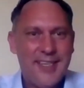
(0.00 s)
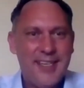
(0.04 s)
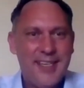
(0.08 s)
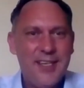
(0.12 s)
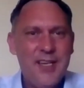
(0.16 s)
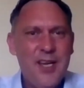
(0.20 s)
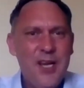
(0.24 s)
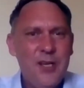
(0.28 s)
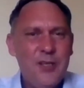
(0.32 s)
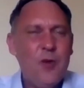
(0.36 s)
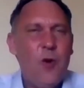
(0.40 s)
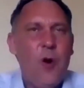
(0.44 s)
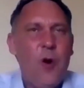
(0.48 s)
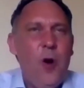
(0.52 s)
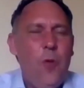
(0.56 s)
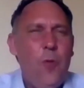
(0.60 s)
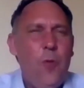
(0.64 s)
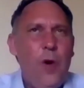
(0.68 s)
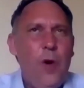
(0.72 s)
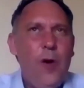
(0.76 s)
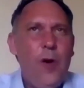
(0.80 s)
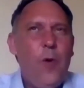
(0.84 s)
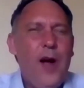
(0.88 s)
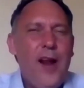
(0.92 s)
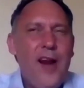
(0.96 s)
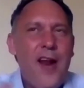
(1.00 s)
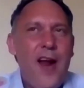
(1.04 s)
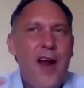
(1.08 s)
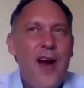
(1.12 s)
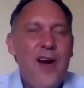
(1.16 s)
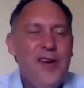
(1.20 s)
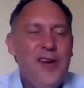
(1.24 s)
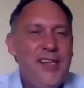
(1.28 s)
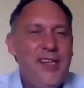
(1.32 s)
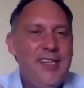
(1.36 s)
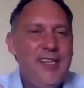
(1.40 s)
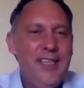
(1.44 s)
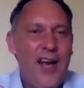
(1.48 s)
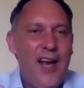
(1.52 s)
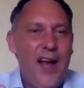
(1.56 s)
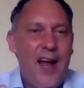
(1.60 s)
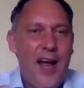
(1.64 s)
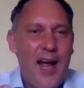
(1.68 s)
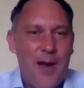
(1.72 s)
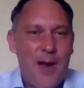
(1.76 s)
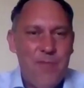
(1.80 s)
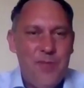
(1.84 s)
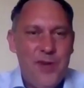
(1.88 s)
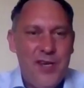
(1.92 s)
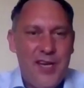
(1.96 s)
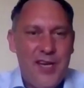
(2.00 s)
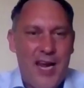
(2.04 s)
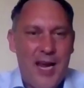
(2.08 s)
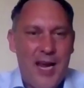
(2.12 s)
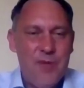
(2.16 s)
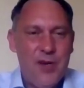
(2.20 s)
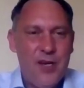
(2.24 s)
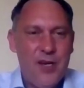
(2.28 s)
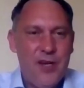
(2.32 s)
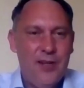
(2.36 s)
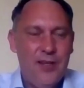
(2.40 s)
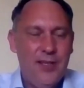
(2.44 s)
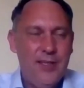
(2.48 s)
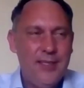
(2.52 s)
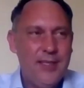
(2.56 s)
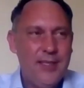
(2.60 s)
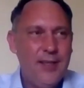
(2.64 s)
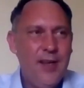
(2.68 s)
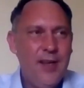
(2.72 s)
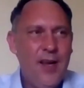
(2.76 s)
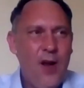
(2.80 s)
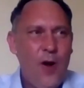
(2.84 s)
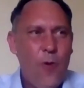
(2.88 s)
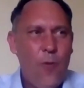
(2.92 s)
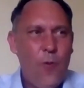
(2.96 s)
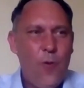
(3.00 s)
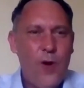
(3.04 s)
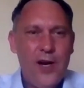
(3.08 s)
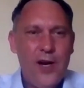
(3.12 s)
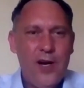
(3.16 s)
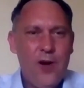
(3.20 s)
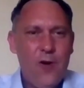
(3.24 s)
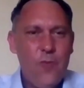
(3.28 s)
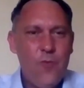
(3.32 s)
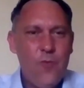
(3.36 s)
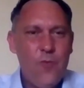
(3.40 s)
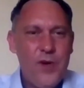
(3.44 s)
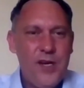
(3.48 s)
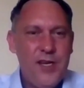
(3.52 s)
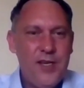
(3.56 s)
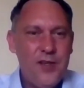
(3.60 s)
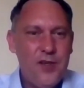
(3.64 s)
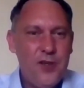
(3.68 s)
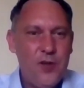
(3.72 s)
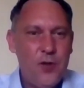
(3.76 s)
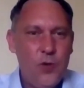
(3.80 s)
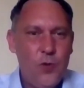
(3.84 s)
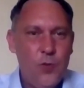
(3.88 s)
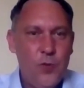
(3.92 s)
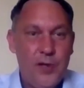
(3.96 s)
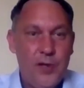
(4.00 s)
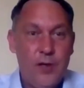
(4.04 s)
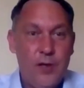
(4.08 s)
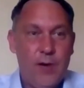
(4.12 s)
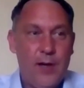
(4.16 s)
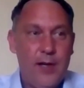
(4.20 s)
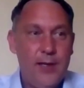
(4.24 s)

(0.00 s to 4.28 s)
And so what are these happy chemicals, and what can we do,